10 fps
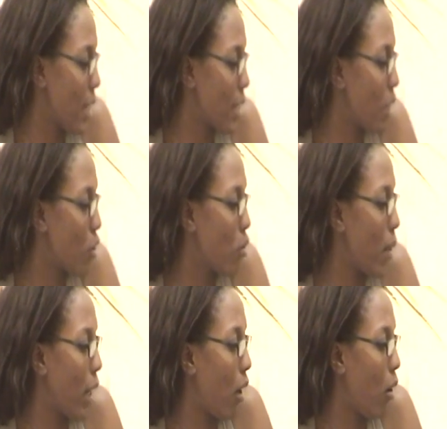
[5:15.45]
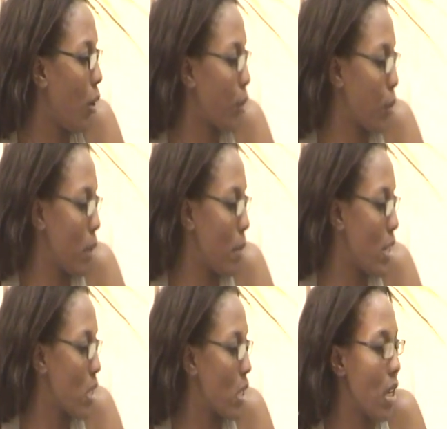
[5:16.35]
I still do my hot oil
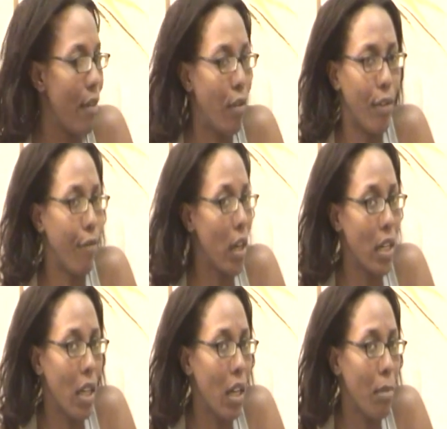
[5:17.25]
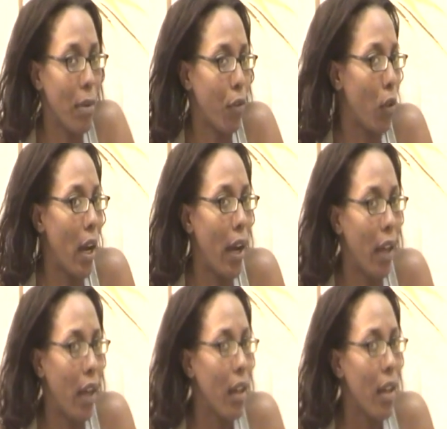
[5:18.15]
treatments every Friday before
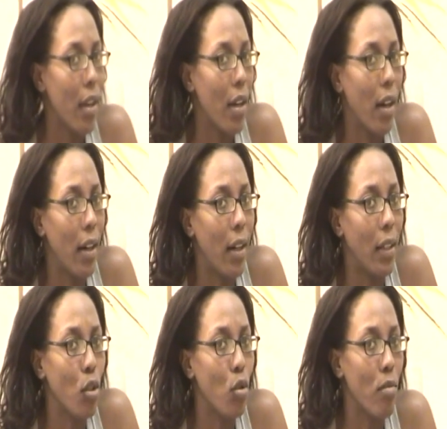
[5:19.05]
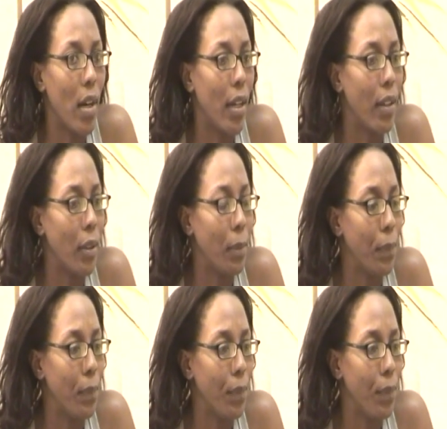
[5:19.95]
I uh, do my
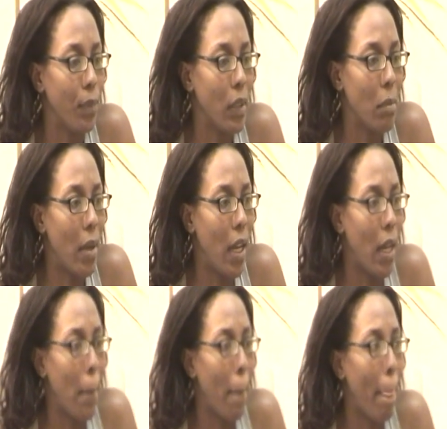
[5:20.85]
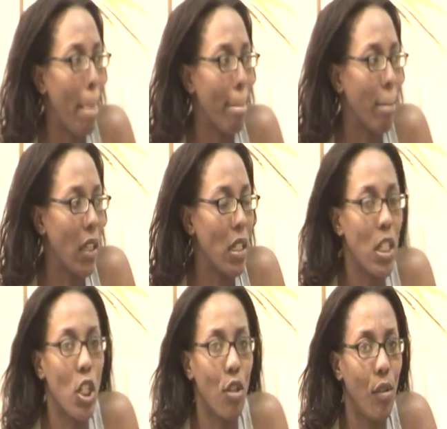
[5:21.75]
um, my
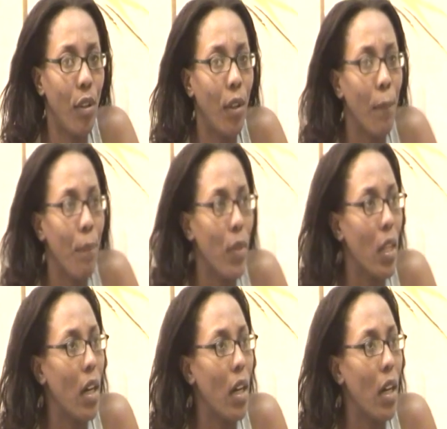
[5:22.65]
conditioner.